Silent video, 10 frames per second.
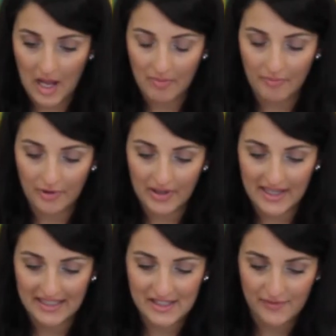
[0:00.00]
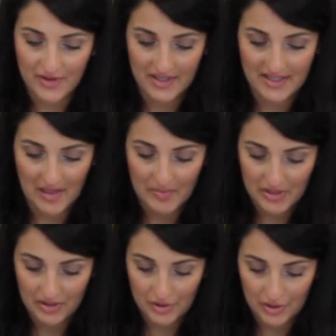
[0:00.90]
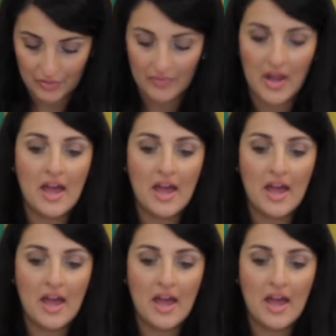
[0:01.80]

Helpful hints for the substitute.